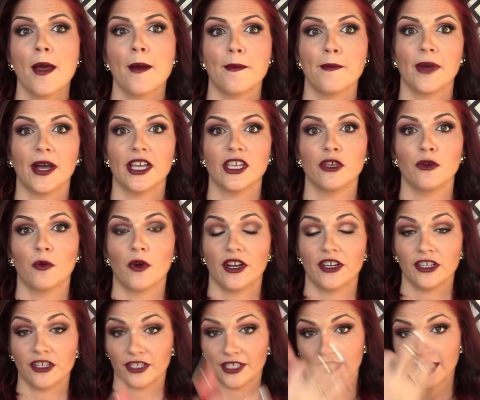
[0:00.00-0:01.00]
but you
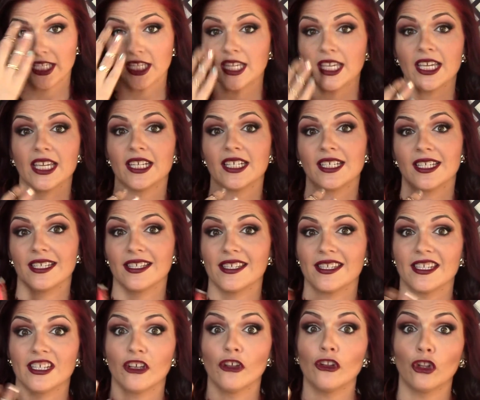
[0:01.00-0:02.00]
want your skin to
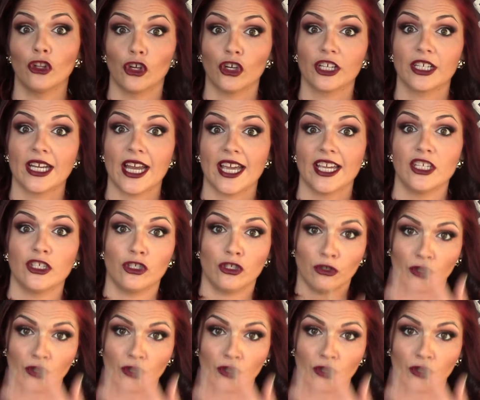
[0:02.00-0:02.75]
still look nice.